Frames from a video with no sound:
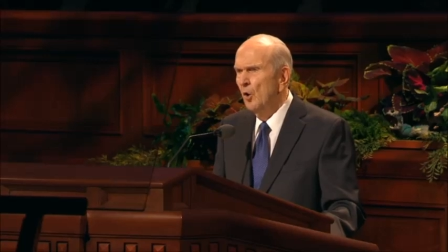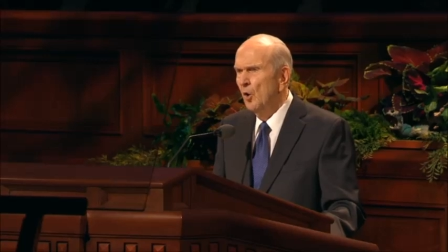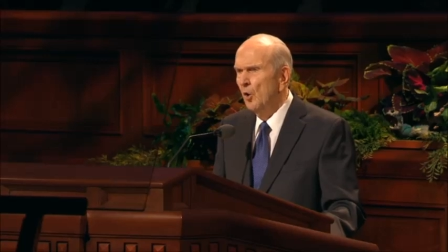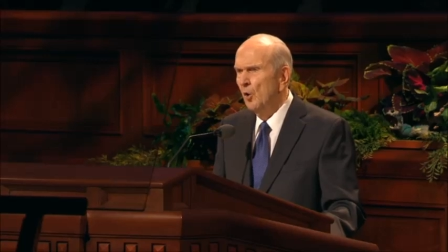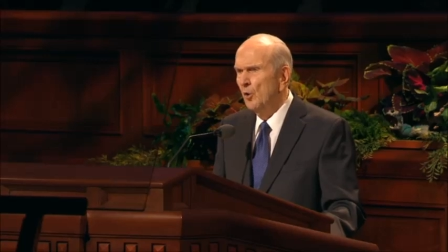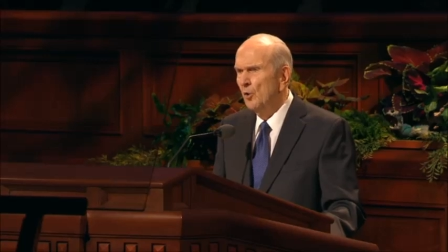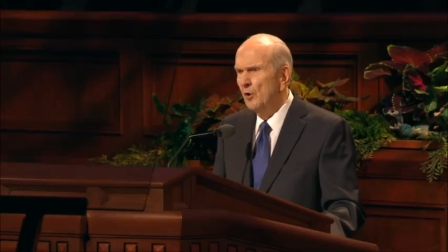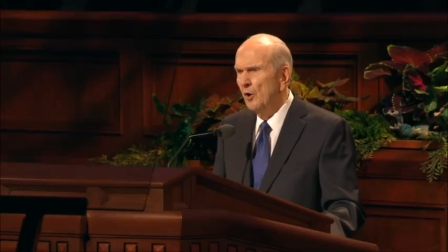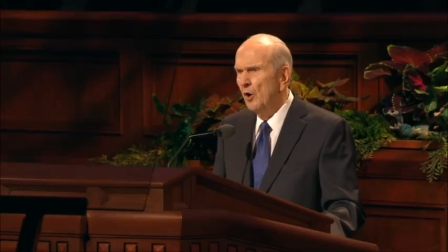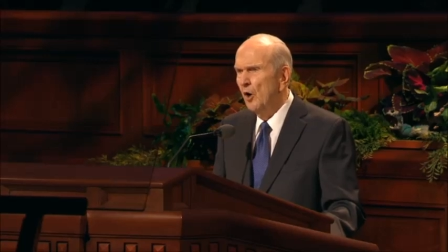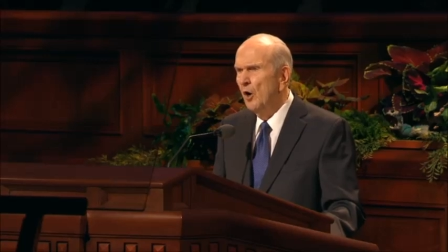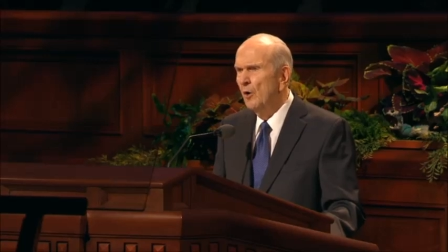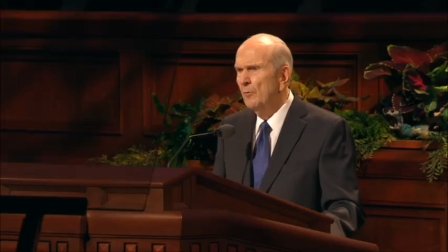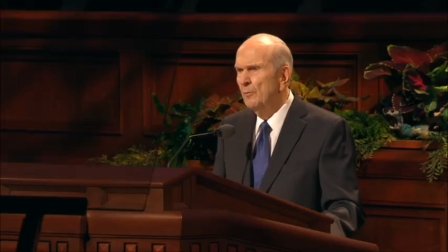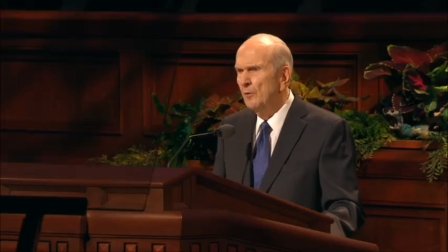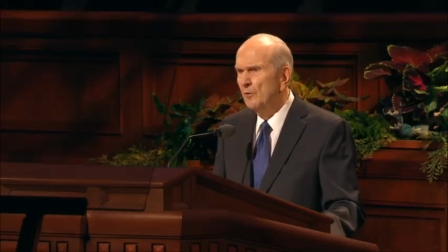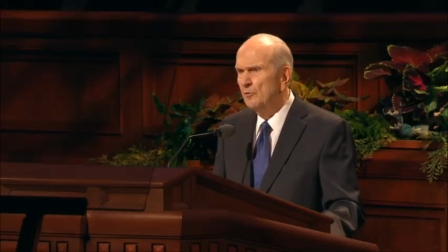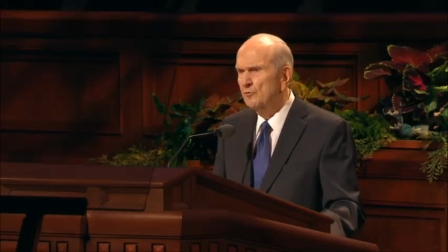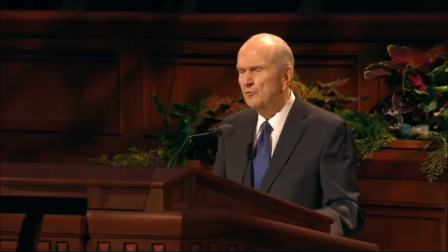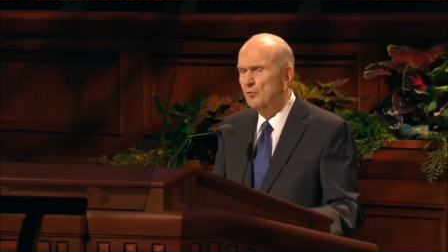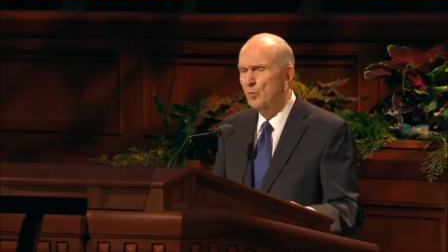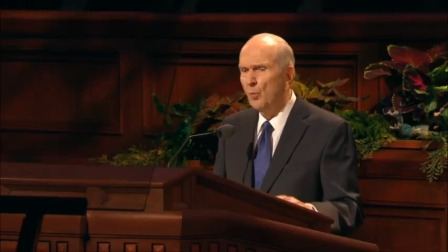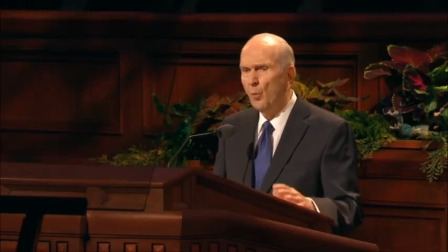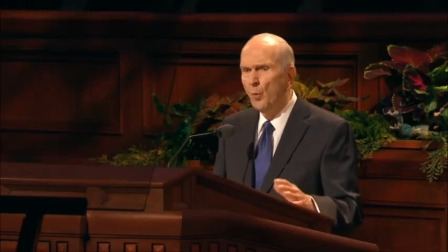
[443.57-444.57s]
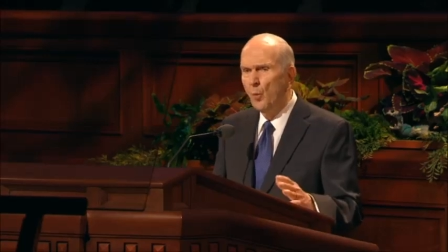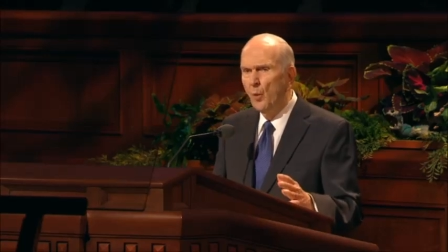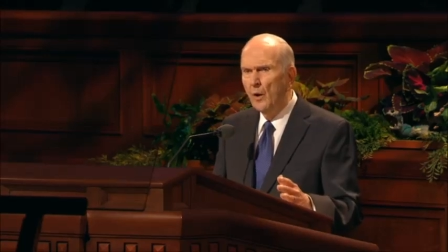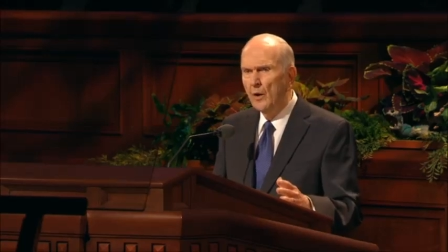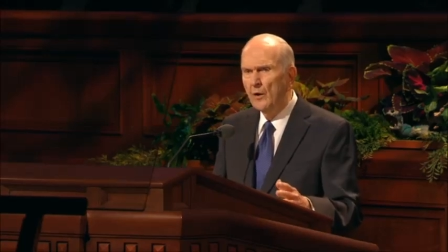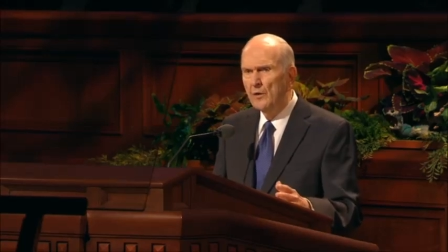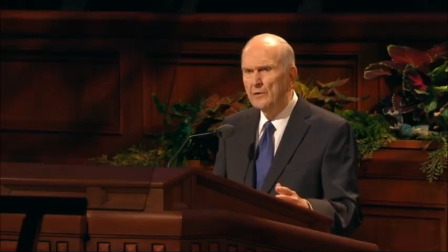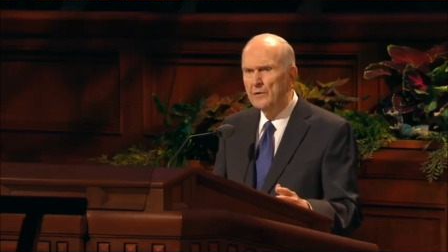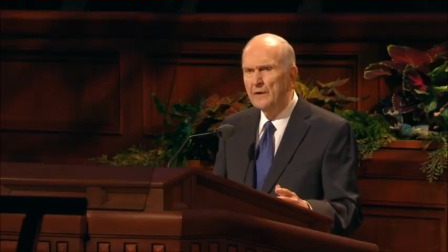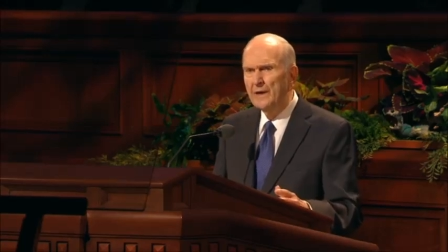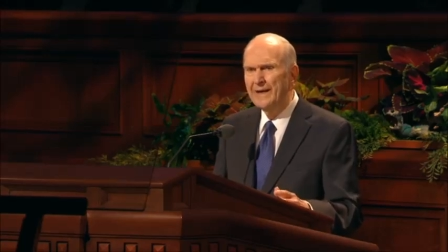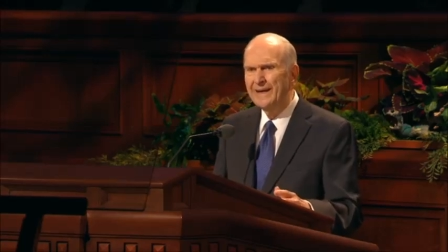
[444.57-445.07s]
or almost
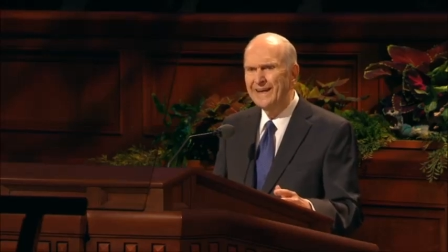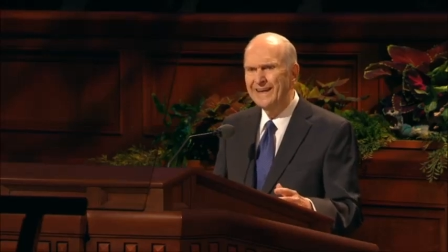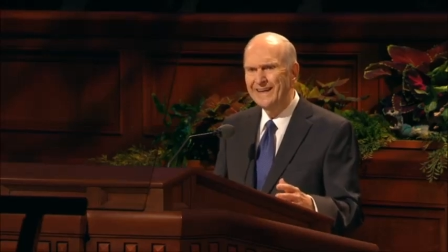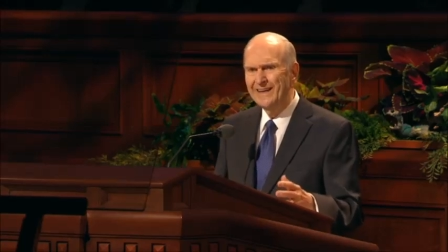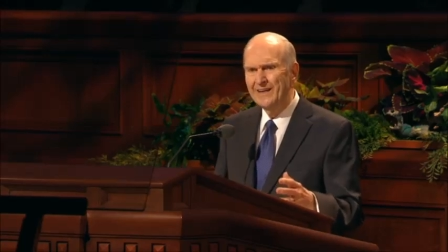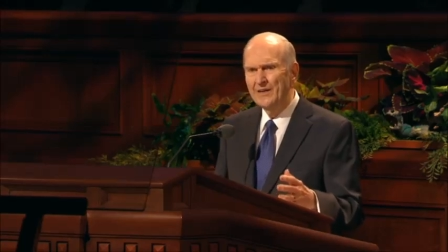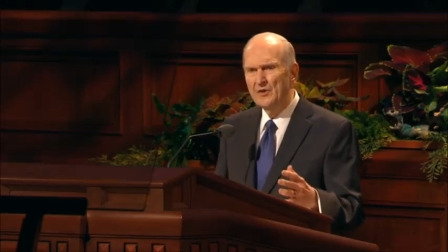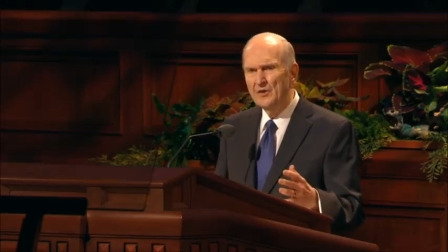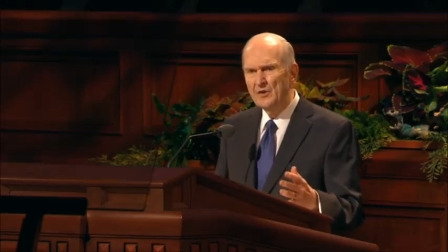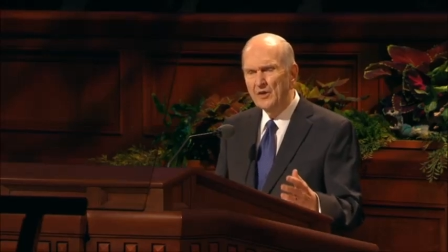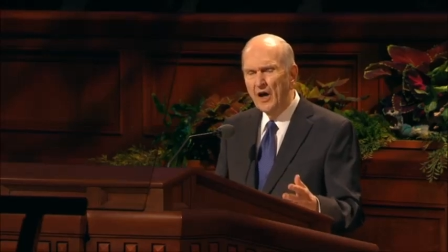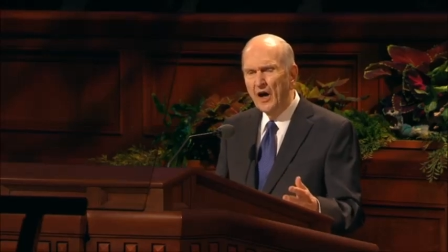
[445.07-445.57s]
one in